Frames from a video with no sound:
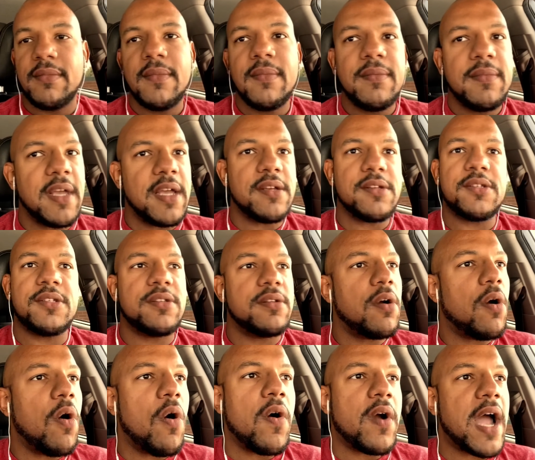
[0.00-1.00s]
There's
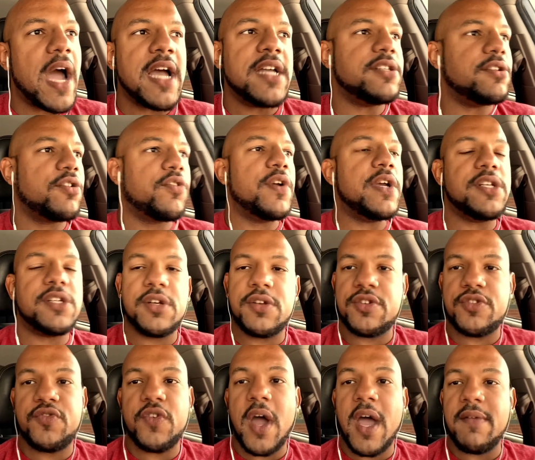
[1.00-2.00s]
all kinds of creatures
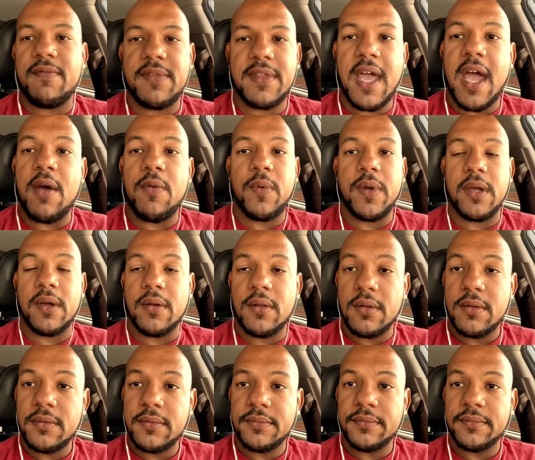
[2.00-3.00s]
driving that wheel.
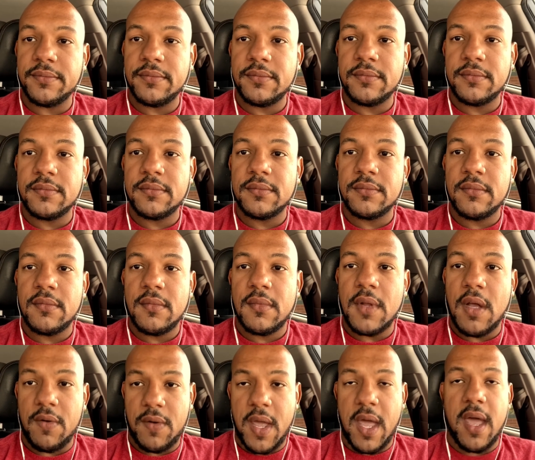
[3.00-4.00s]

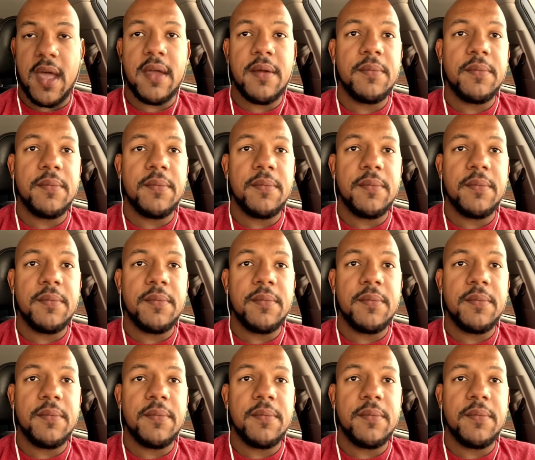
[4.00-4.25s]
Okay?